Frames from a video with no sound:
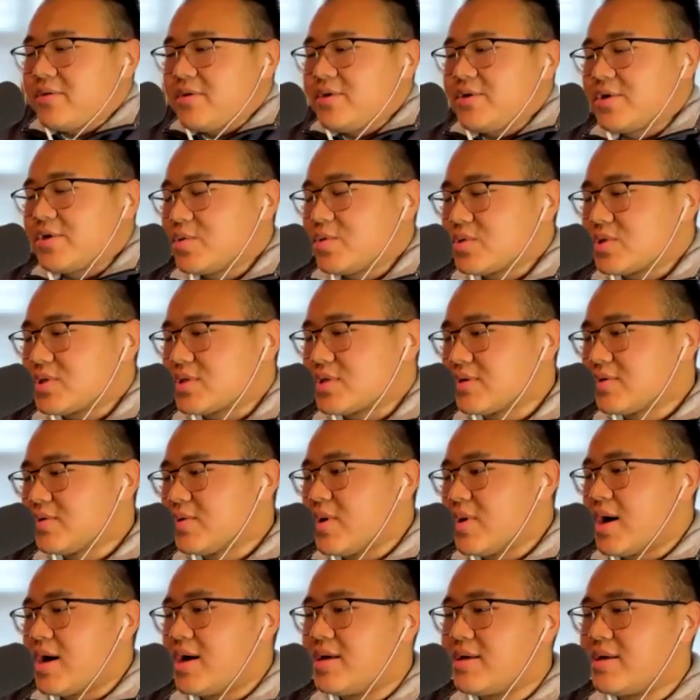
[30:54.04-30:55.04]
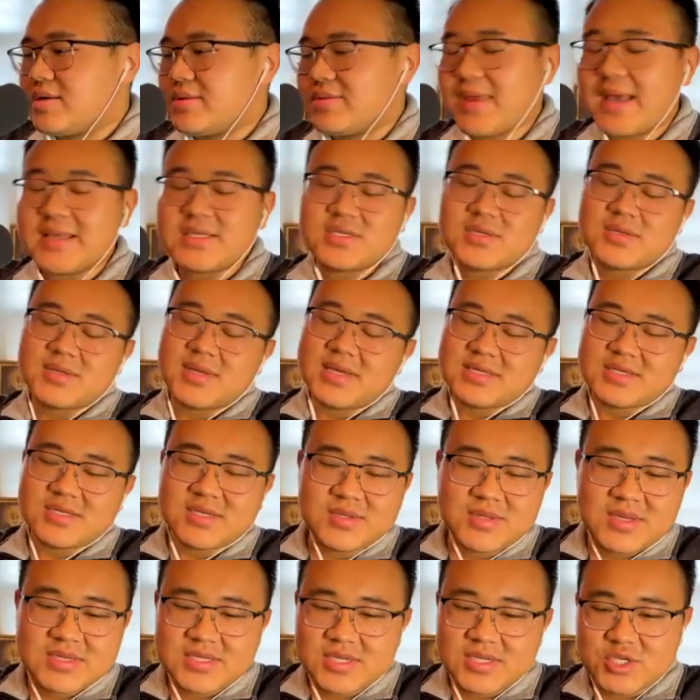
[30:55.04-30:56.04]
you know so that's that's
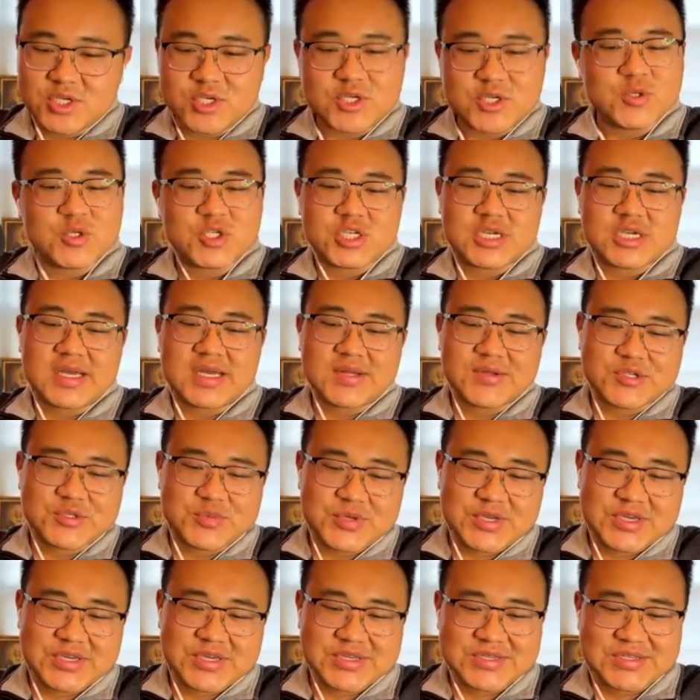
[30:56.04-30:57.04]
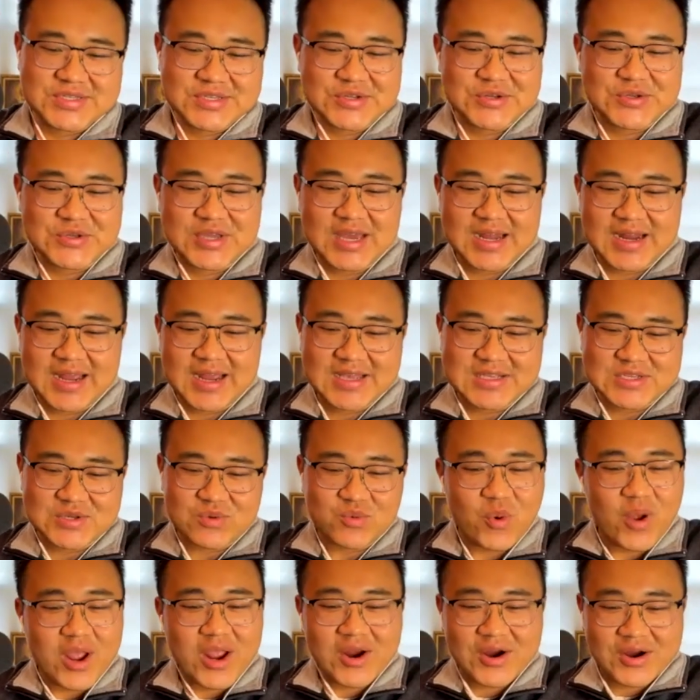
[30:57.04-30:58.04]
that's such a huge challenge because you know you got to ask
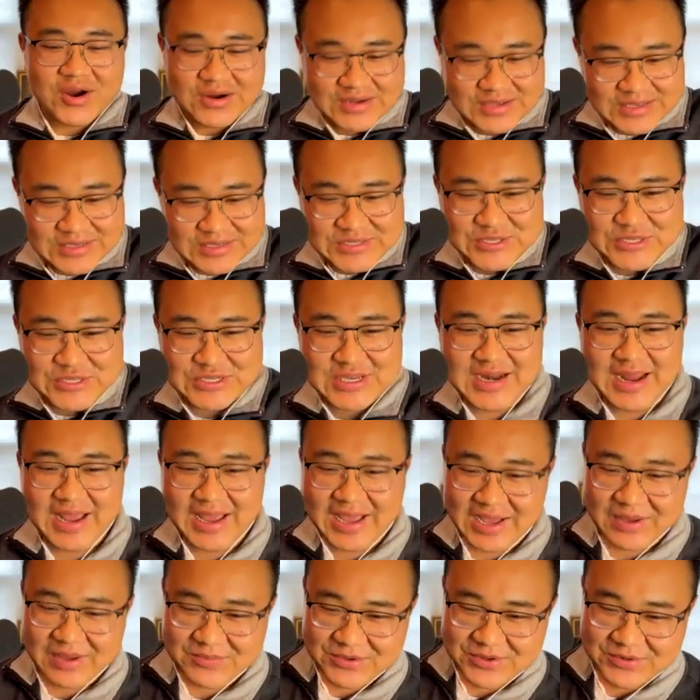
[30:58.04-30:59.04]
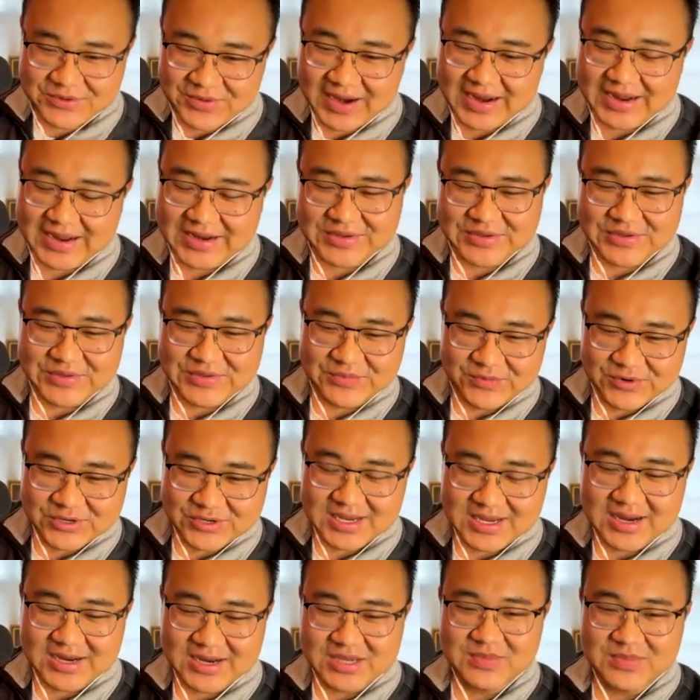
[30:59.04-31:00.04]
where is this going to happen, right? If we're
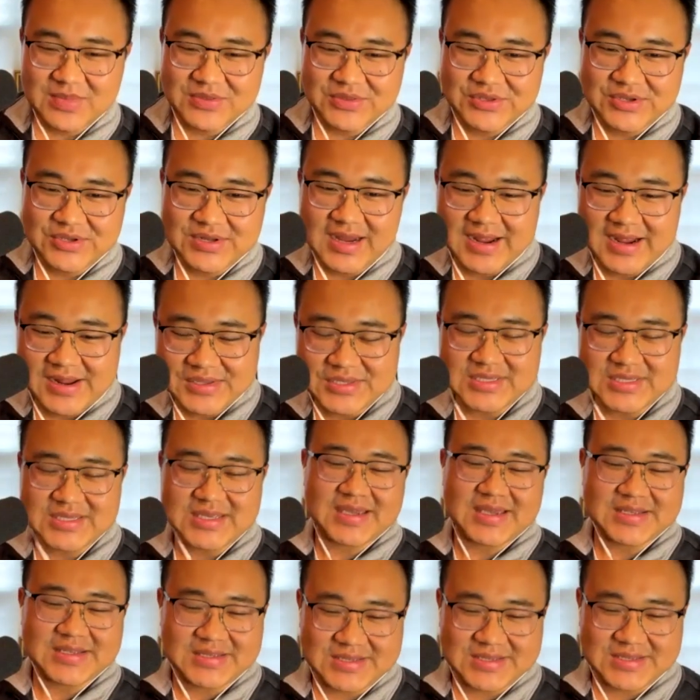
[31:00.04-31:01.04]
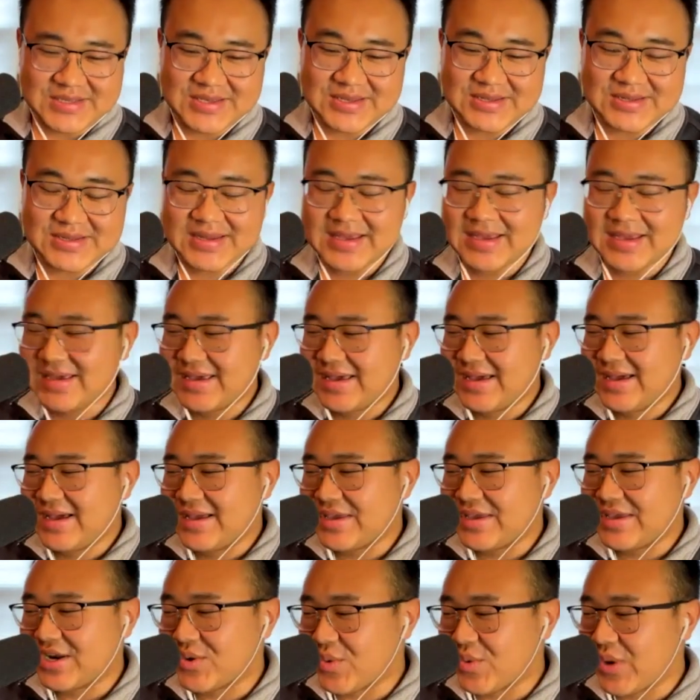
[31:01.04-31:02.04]
talking about the United States, then
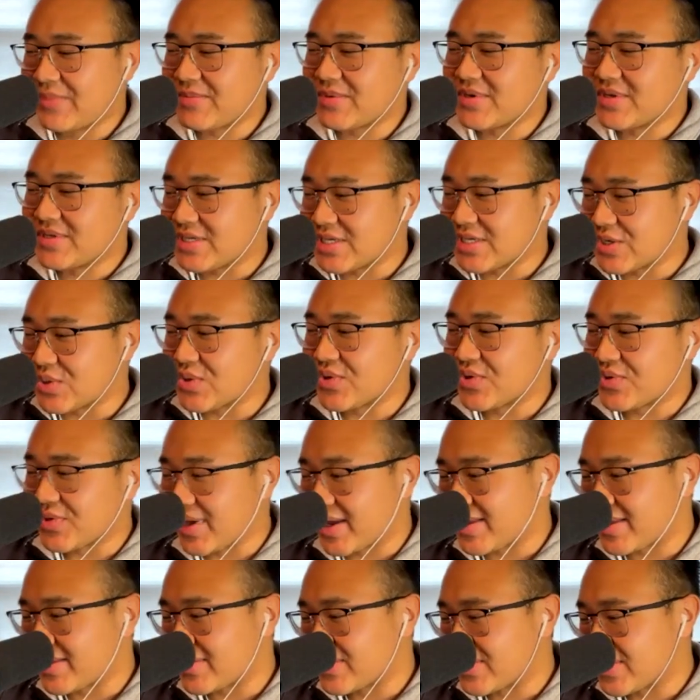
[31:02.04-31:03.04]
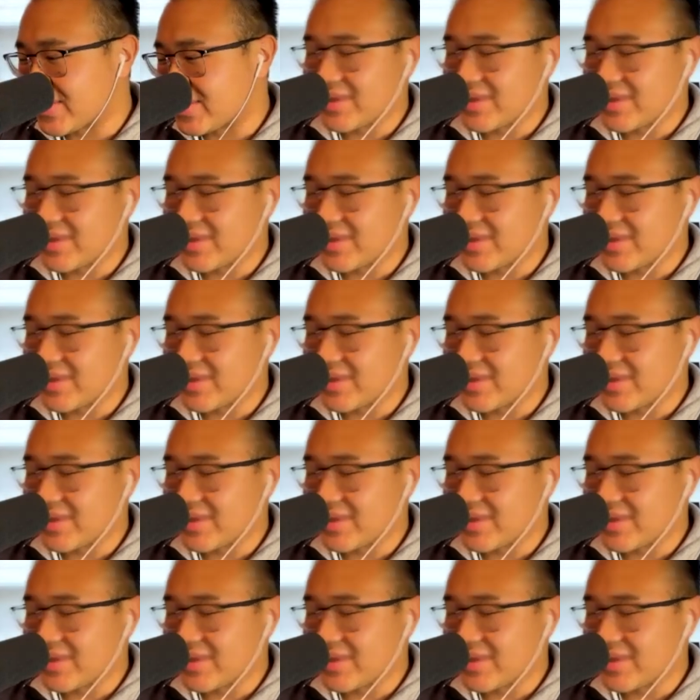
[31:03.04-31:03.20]
you know we have to deal with then the